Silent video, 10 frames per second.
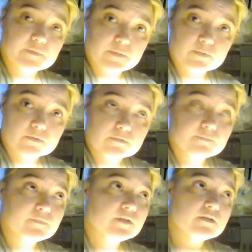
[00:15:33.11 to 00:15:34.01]
people,
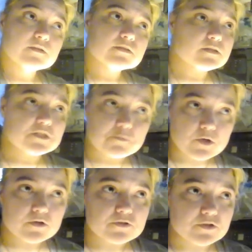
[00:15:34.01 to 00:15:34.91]
stitch
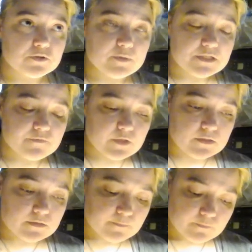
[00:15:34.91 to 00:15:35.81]
markers are your best friend.